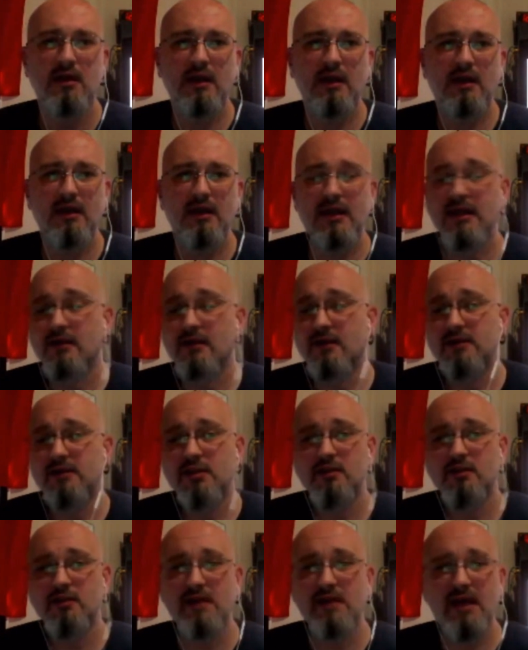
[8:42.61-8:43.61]
here in the
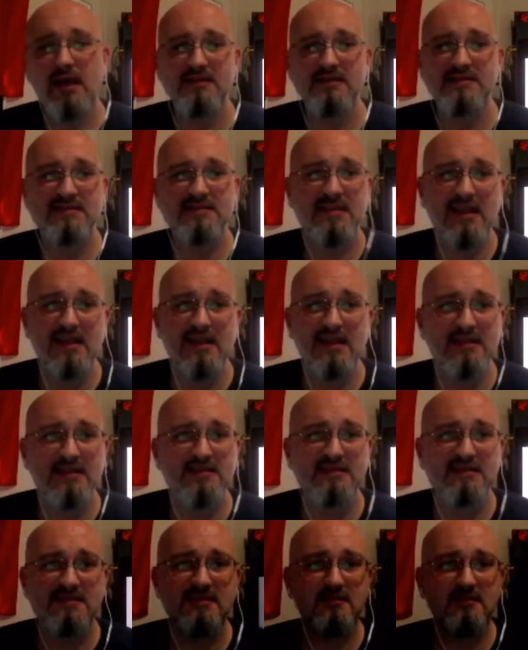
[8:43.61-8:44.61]
united states
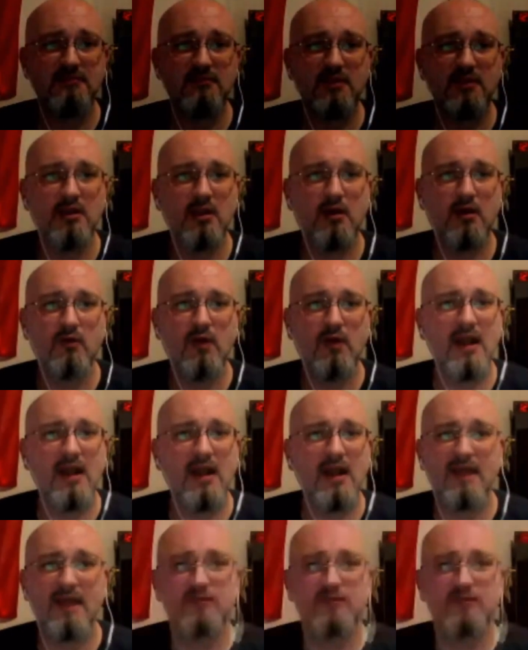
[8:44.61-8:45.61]
you know right
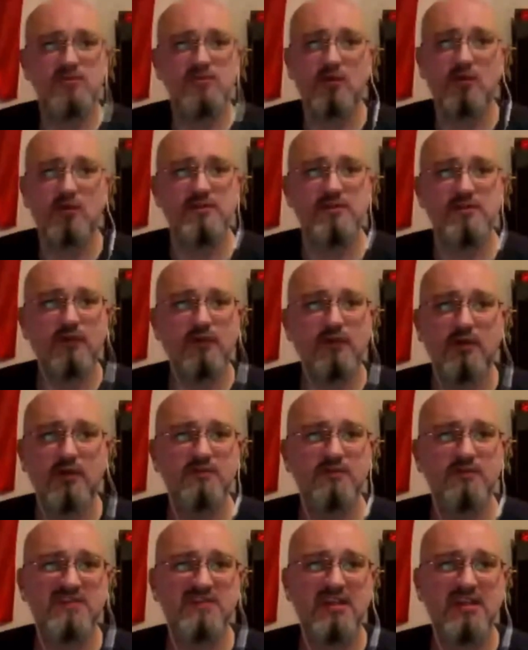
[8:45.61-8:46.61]
after george floyd was
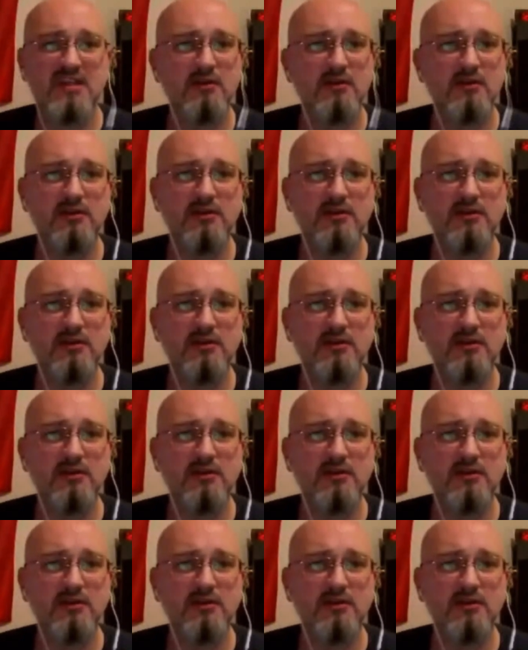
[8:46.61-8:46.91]
killed